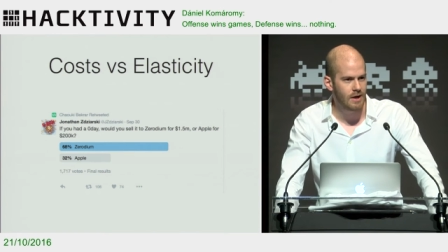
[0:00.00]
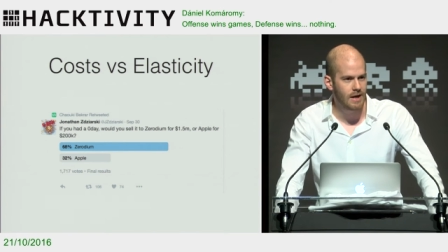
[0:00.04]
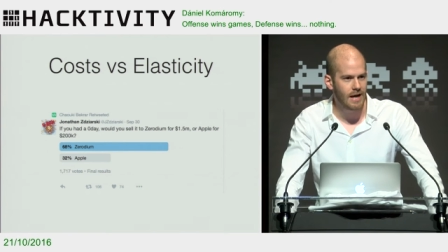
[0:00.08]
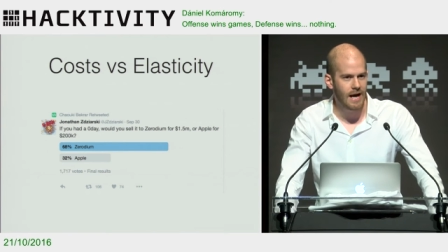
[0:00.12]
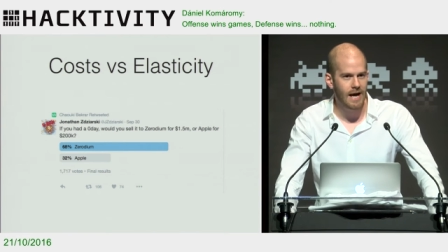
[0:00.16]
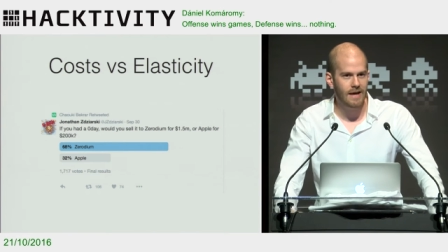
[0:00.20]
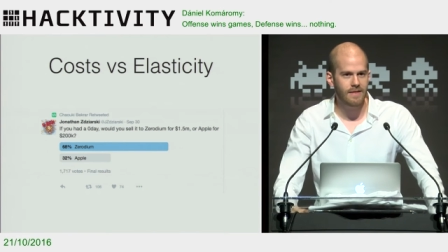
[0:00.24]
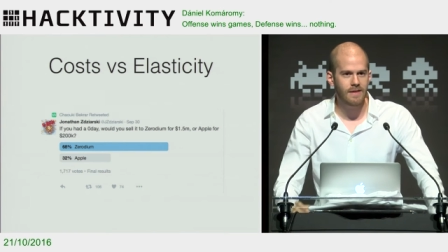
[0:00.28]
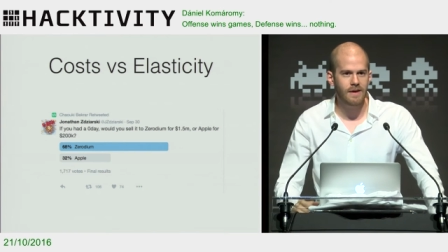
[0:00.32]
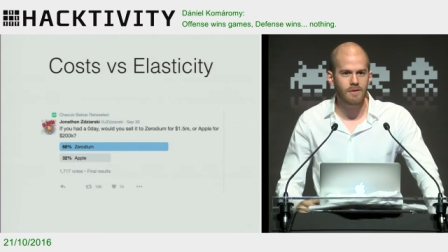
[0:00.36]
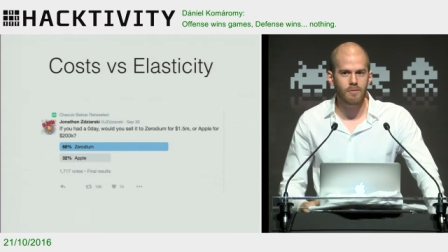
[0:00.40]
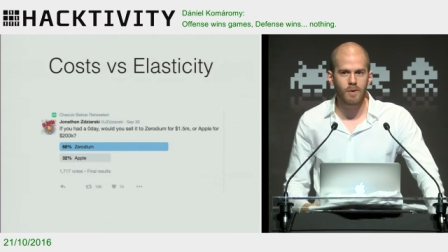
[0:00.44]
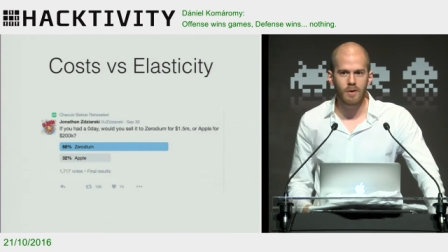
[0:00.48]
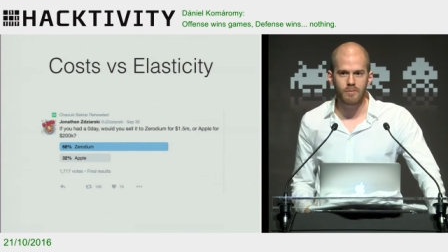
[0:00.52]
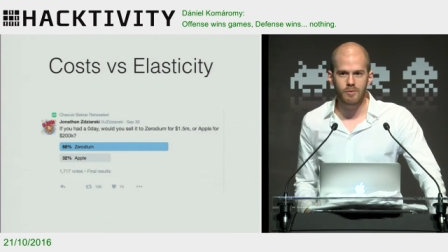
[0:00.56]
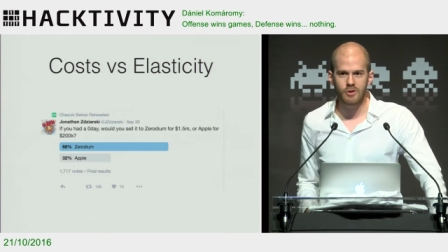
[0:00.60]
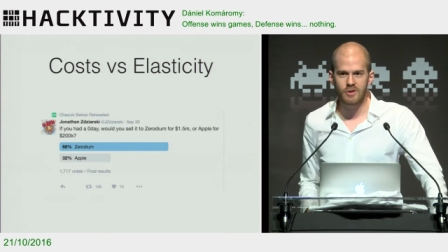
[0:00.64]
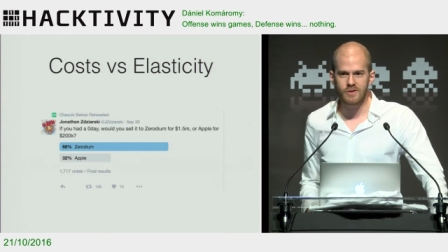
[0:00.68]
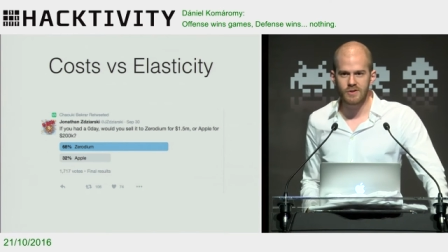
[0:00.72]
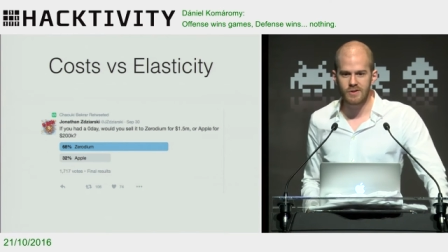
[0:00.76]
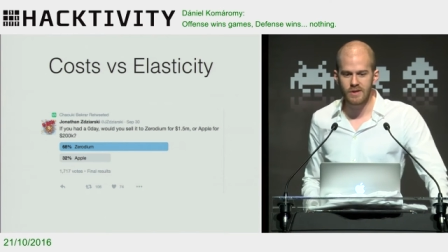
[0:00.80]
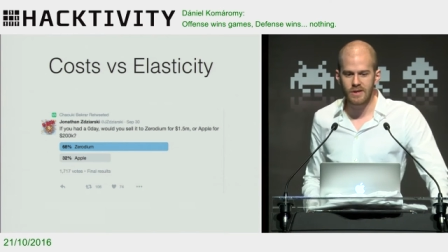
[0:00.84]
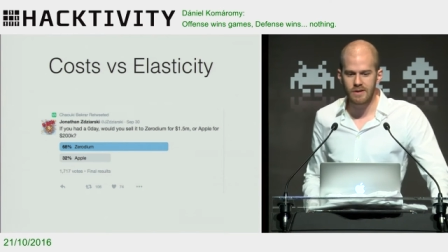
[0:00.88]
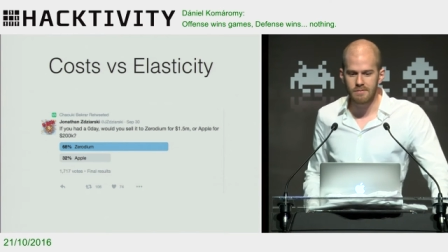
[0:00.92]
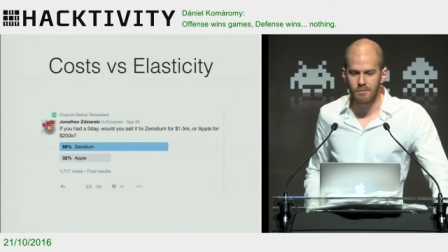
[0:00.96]
I think what we're
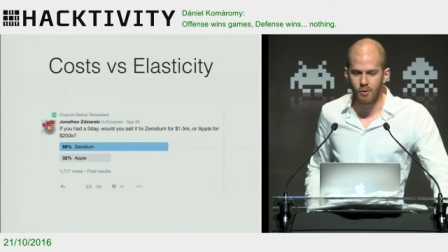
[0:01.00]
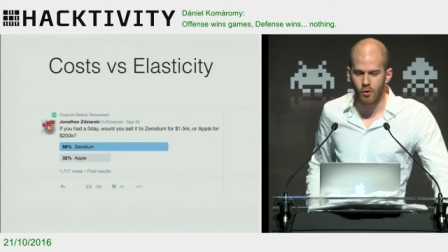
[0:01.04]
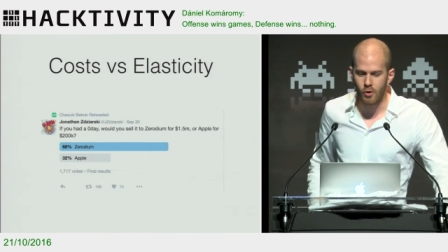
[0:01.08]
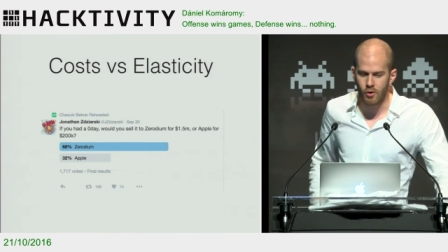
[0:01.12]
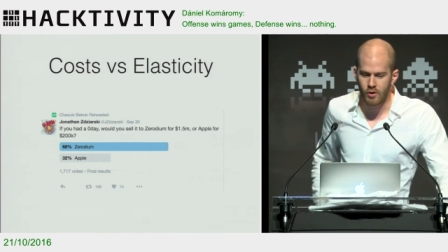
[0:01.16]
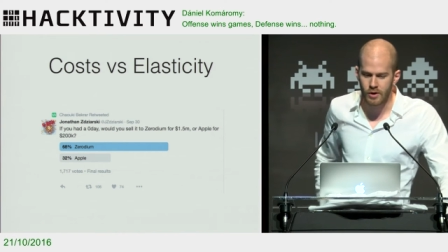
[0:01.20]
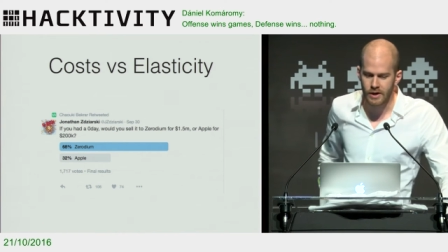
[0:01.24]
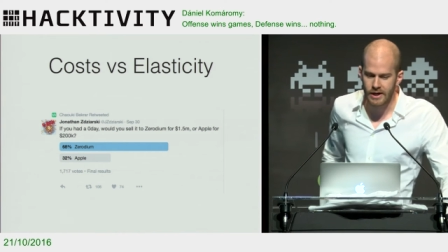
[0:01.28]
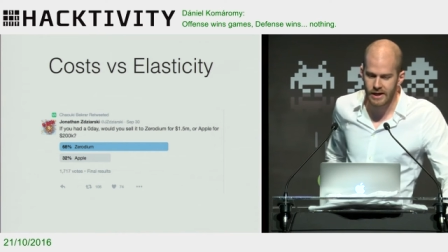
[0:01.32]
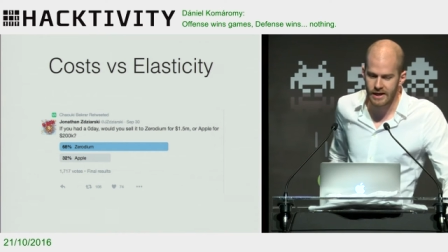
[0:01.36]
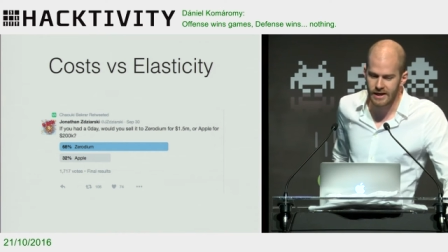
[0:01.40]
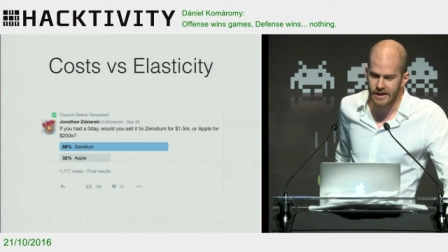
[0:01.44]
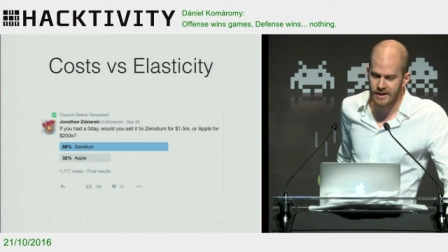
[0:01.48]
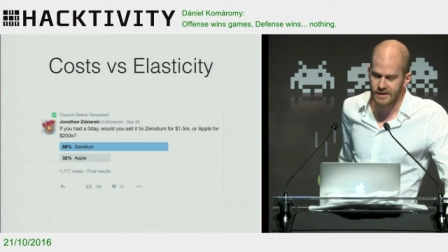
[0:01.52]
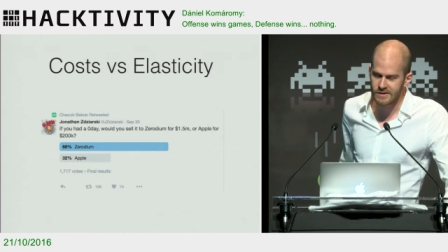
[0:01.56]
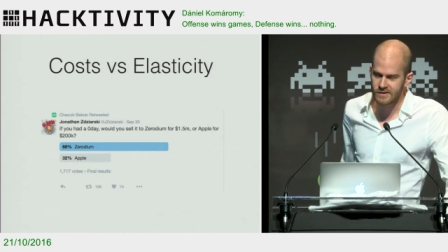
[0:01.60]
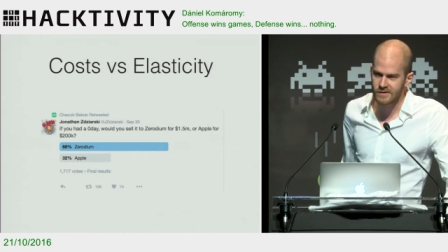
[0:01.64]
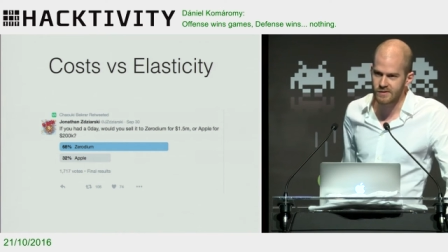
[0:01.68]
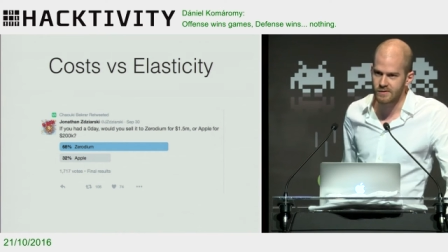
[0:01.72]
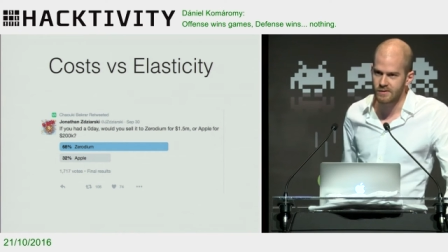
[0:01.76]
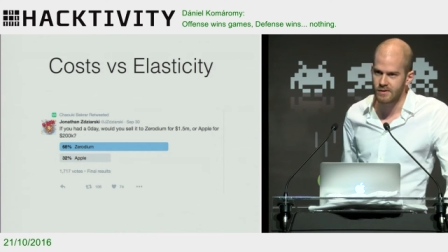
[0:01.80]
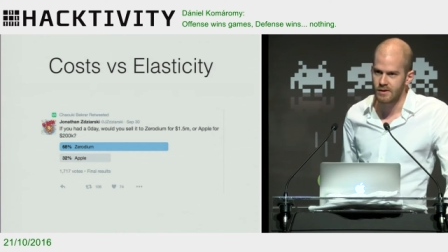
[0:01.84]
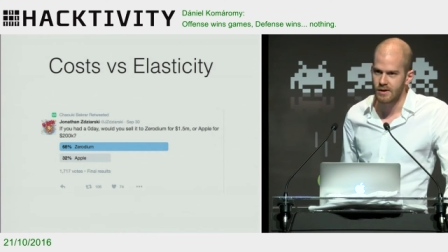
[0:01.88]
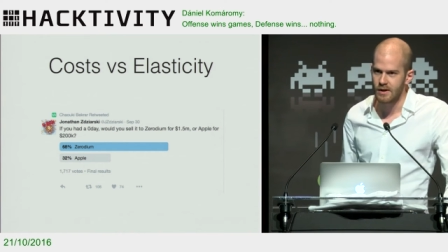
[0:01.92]
seeing more is,